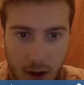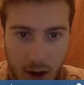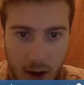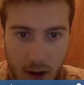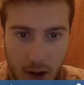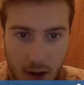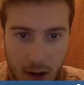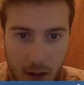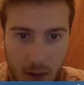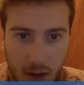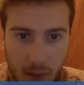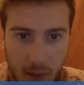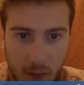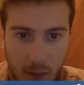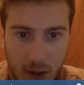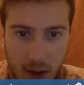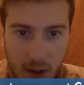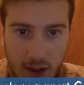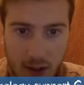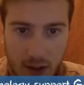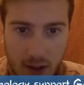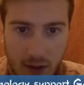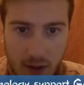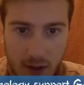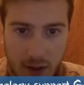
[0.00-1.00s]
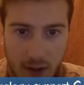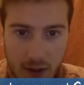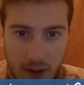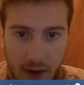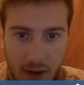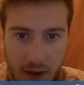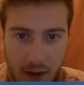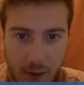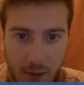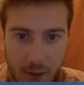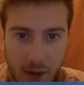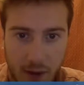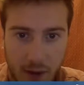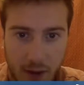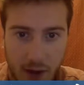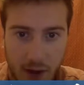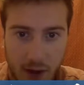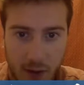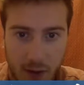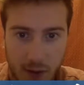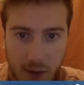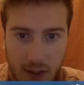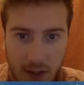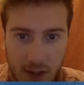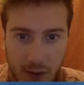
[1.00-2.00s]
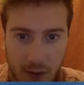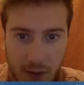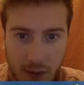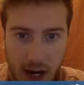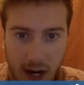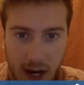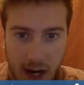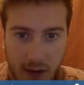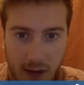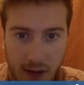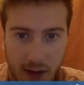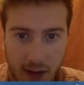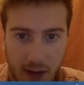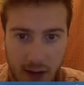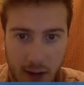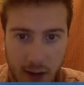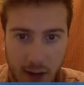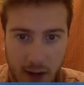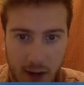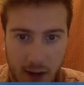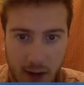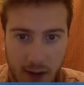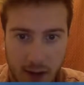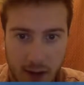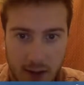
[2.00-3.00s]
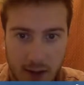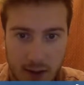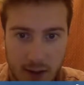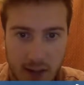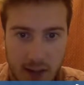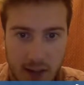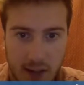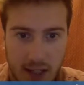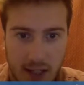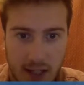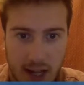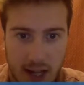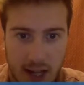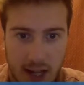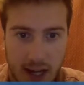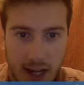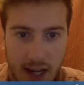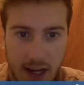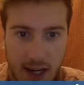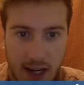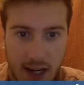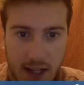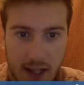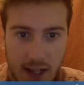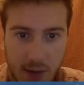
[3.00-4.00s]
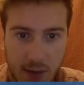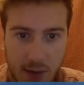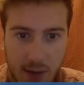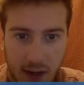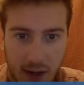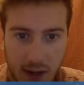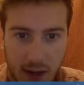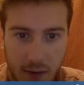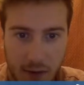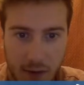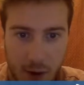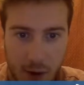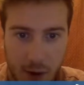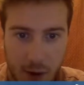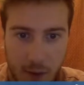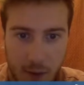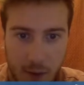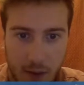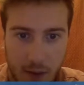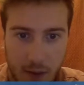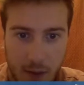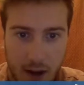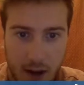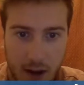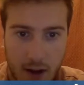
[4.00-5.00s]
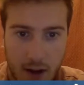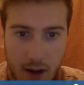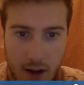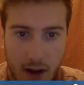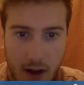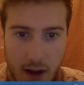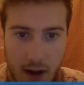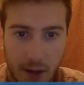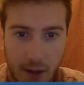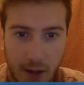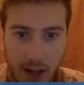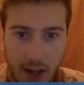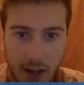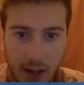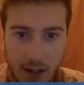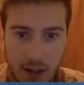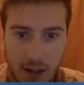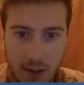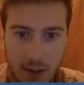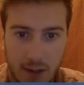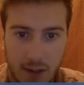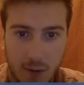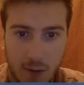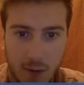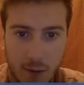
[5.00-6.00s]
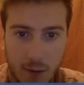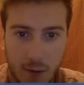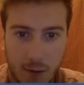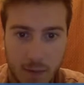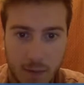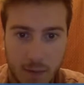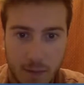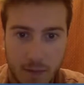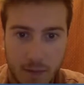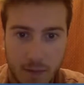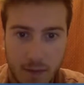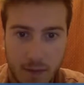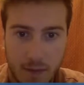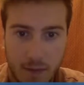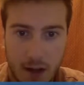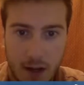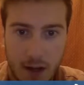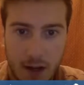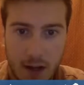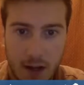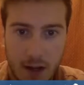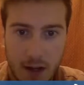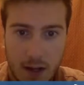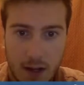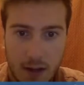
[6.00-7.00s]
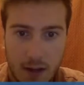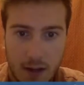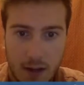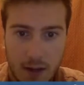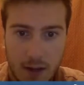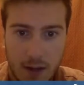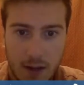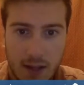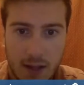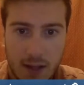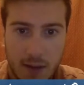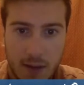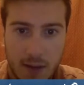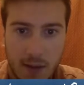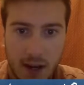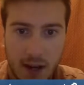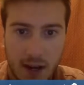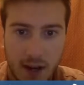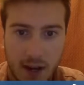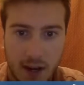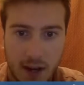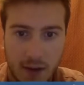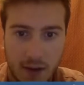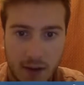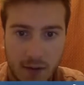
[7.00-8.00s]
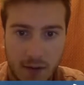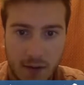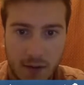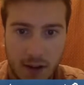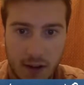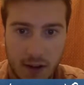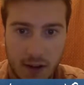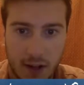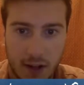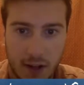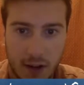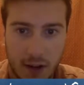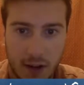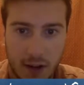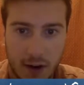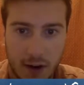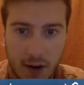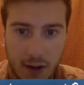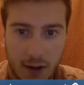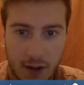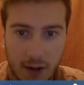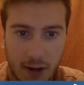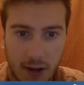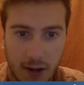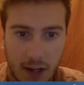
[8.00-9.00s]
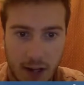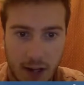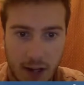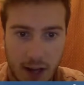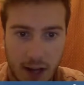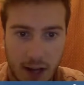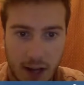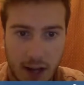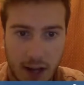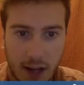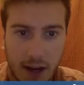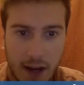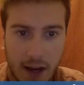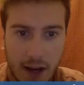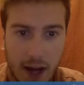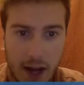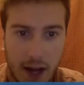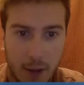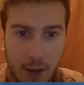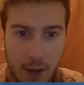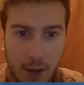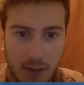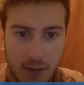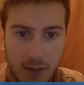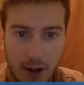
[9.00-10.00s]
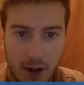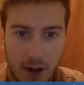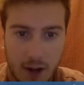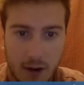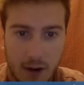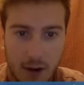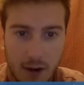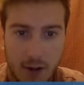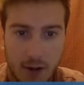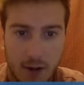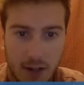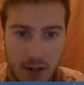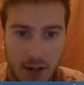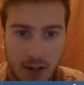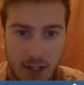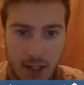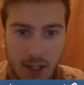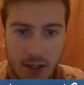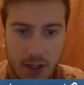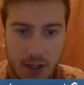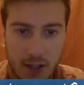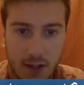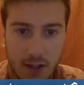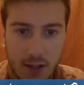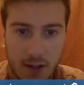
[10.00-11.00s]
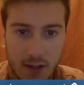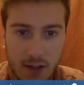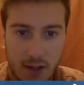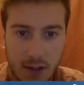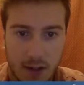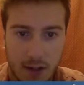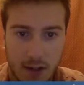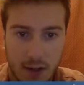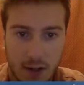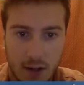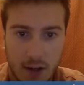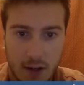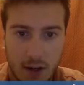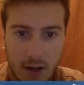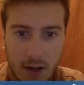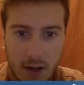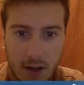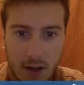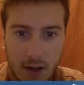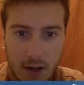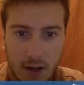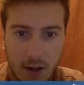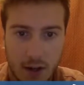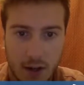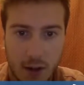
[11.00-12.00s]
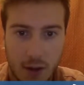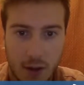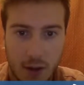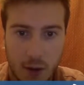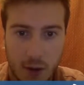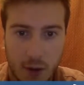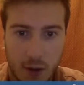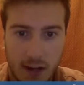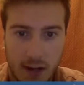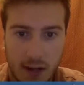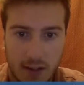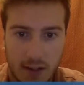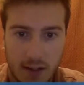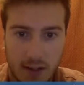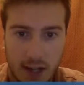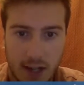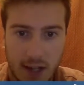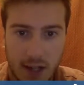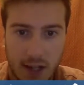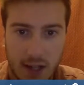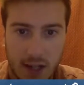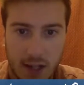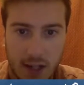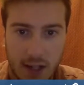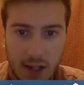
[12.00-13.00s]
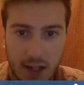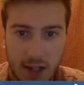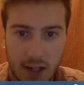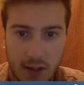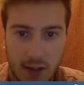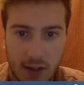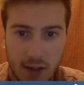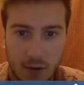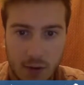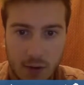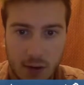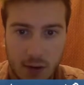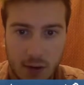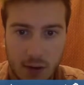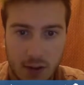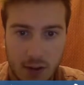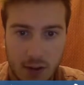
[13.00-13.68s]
Most students are now familiar with some kind of gaming, so it's like taking an aspect of home and bringing it to school. This can make it not feel like they are learning, and then it helps garner their attention. Another way it is engaging is through the usage of